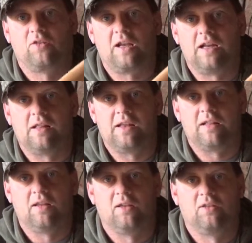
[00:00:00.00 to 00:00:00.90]
kind of like
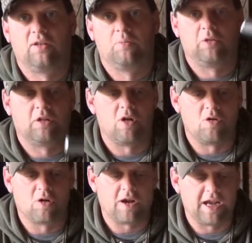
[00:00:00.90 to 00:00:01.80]
this with the
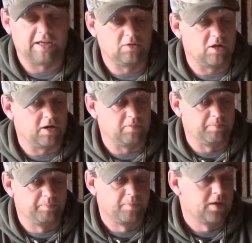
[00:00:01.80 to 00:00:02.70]
longer handle on
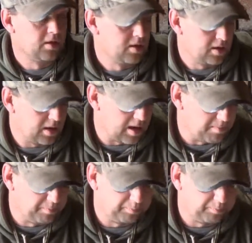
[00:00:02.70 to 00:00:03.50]
them.